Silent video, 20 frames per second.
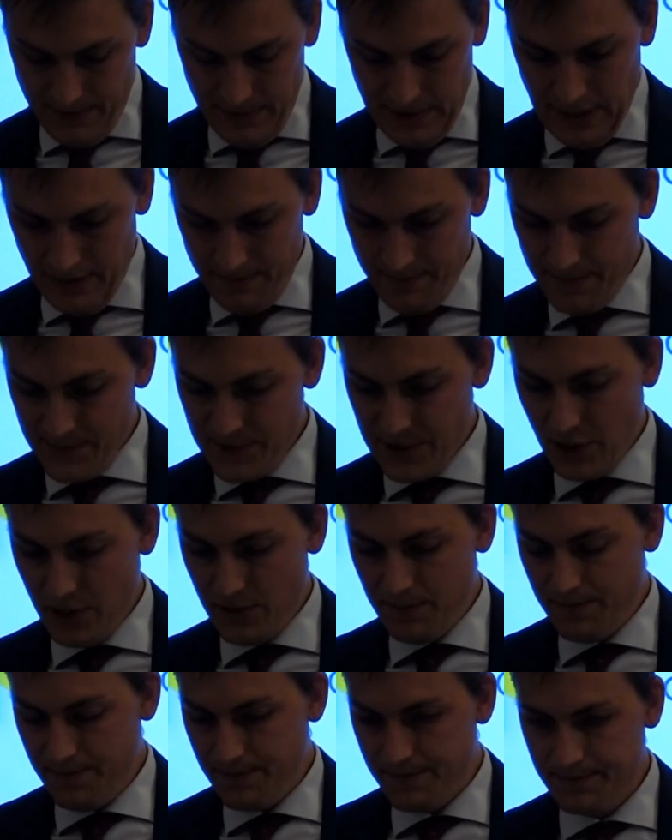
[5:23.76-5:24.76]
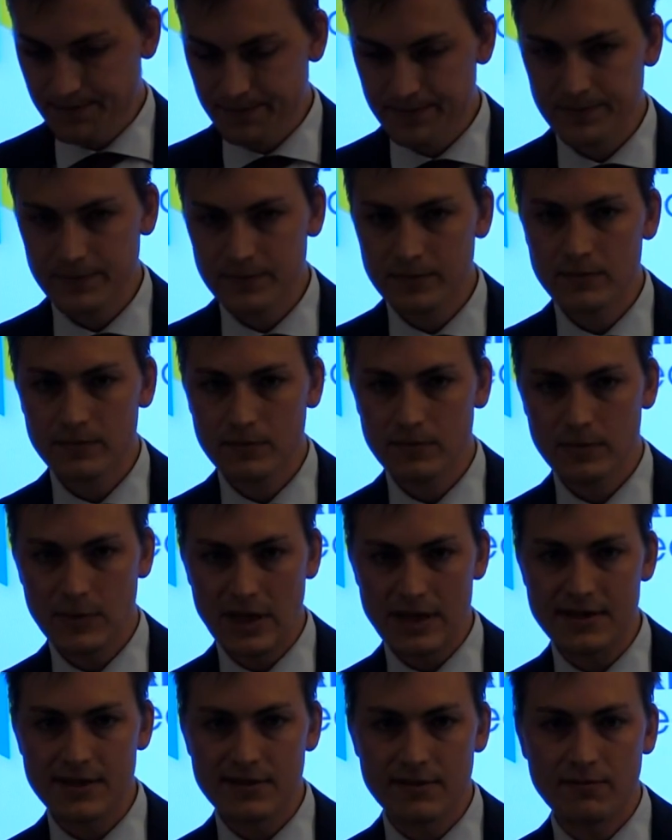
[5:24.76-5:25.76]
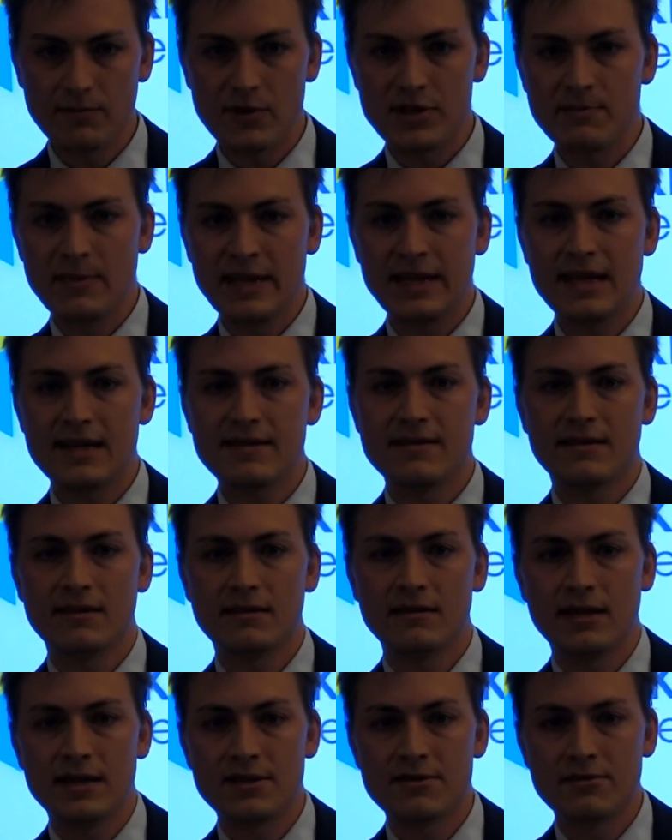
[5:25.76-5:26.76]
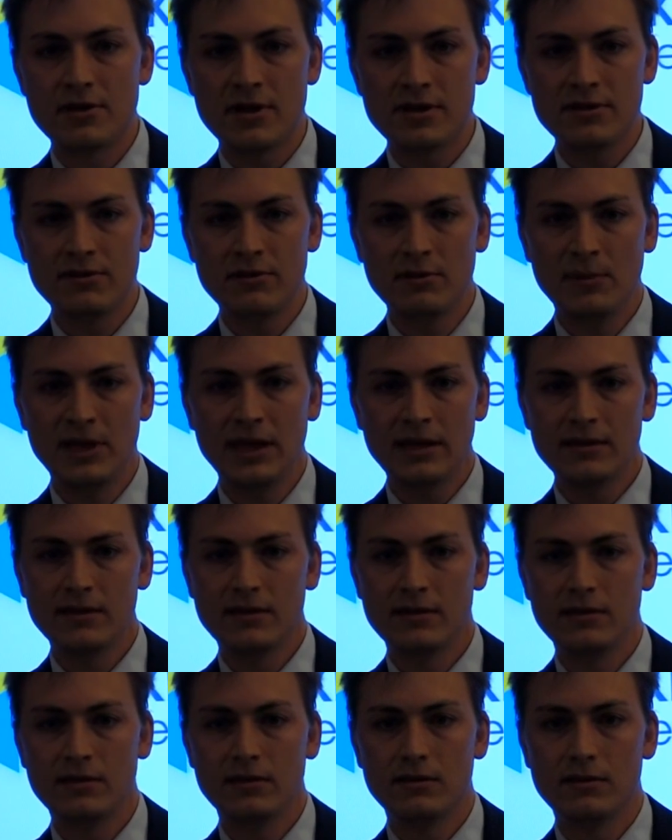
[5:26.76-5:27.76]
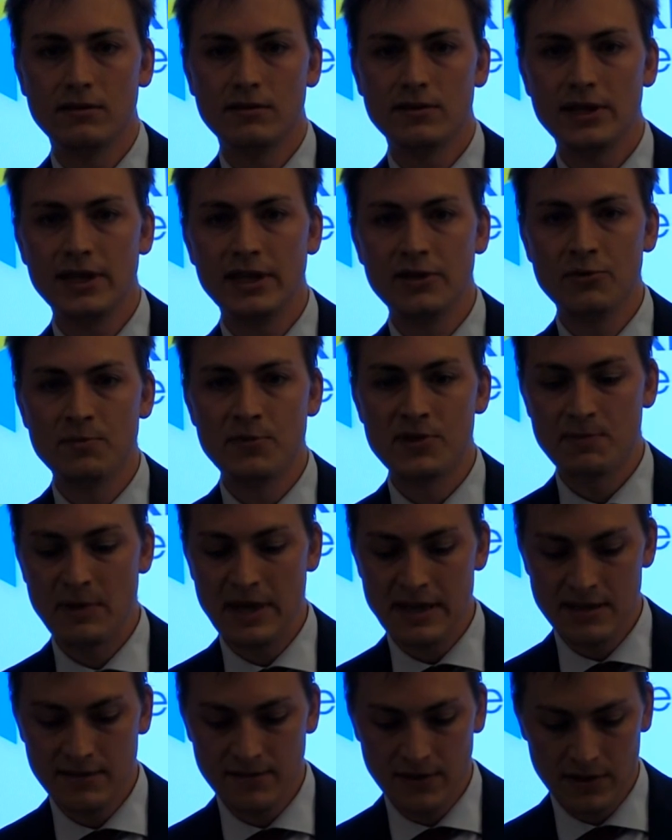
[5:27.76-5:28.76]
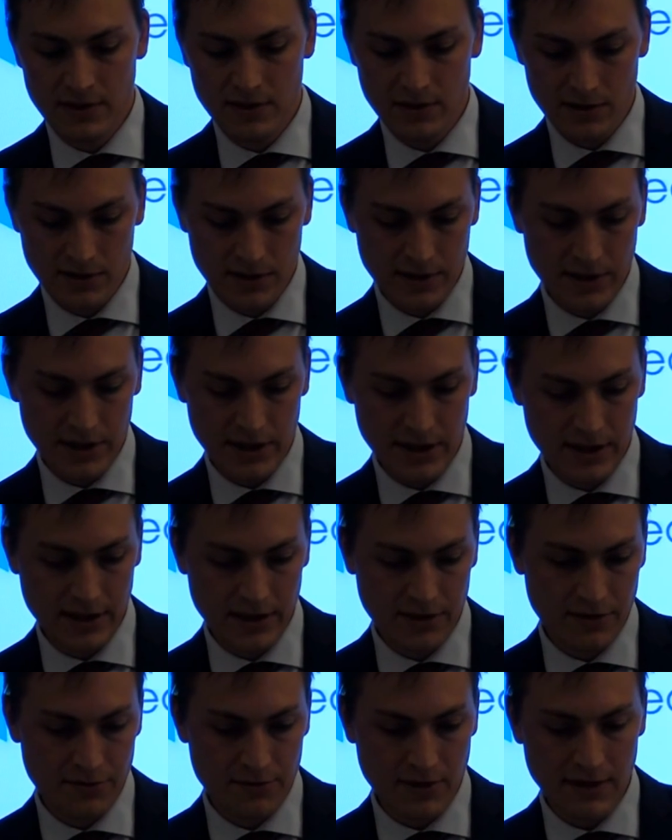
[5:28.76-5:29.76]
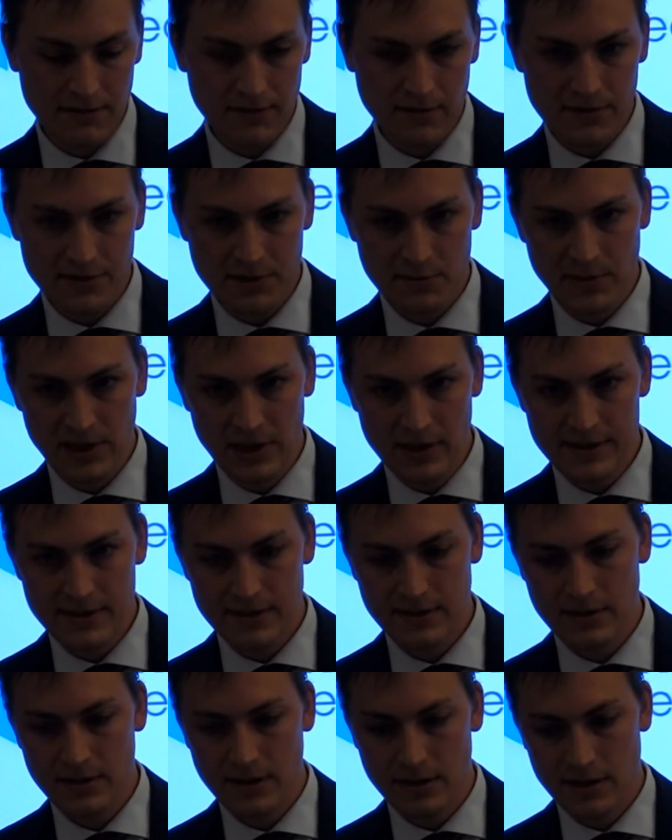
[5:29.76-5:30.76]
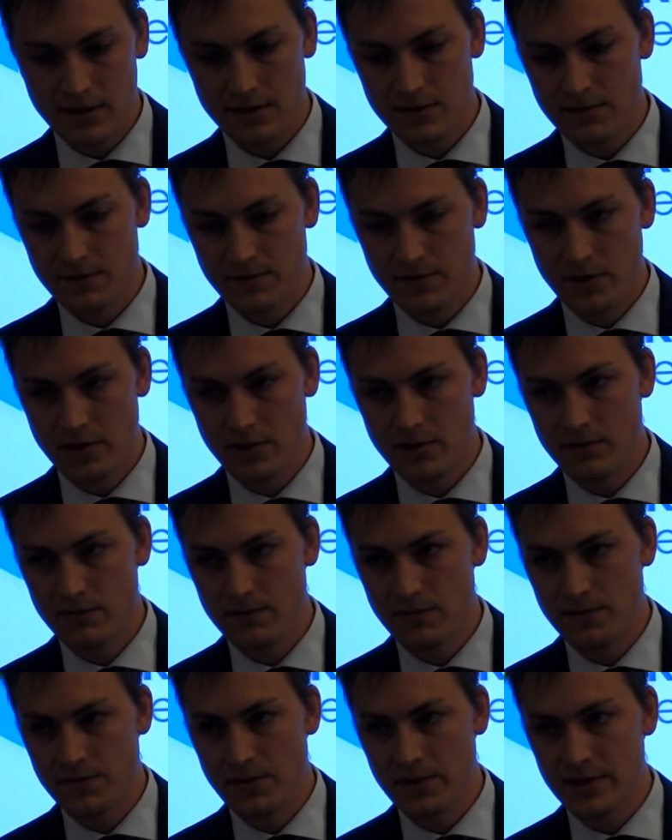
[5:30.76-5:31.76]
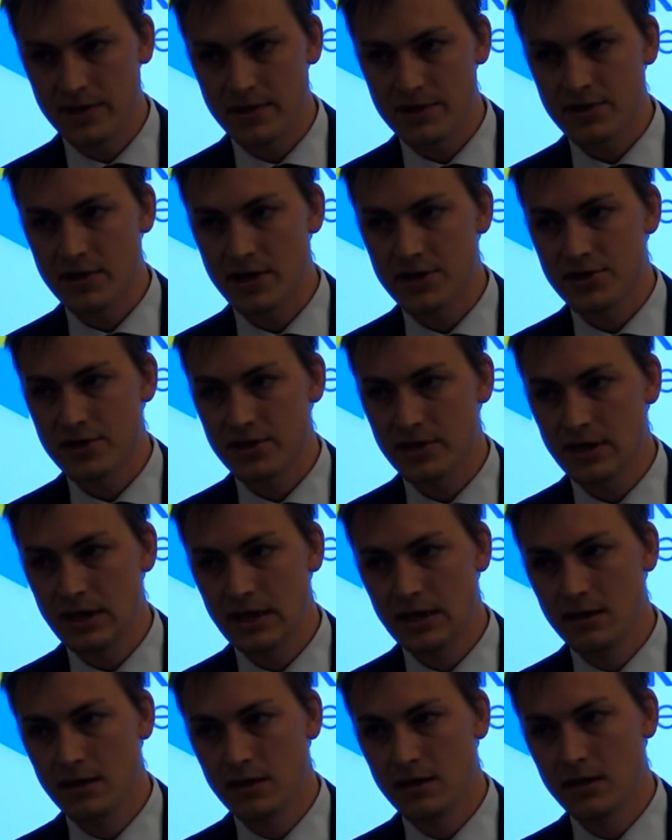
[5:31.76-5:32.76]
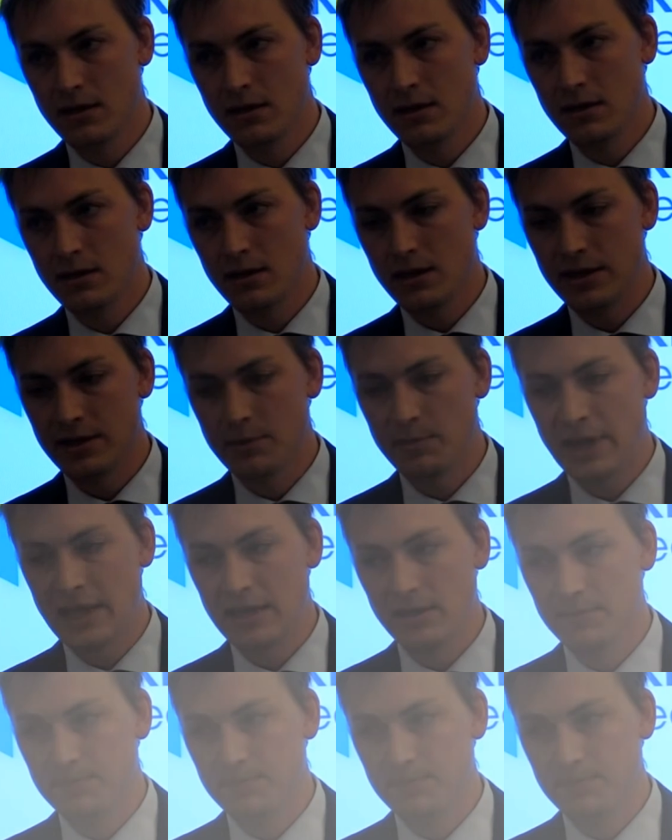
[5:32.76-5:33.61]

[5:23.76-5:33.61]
Yeah, so this was meant as an introductory remark, a new perspective on the draft of the bills, and for further discussion in the panel.